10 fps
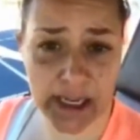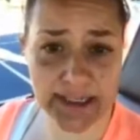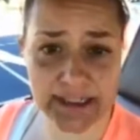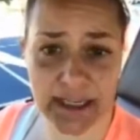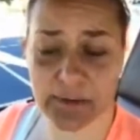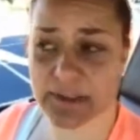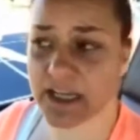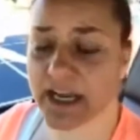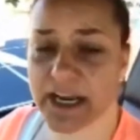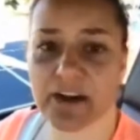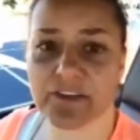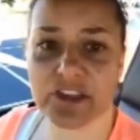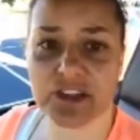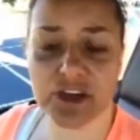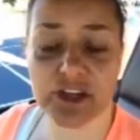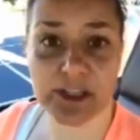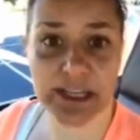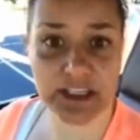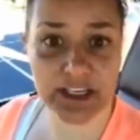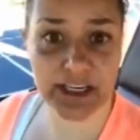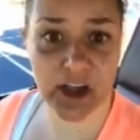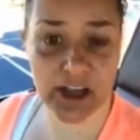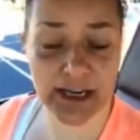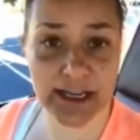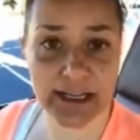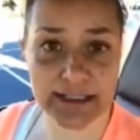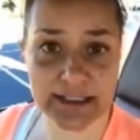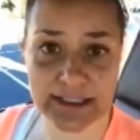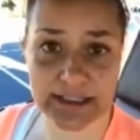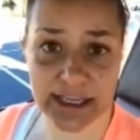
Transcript: He said it was cutting off the circulation on his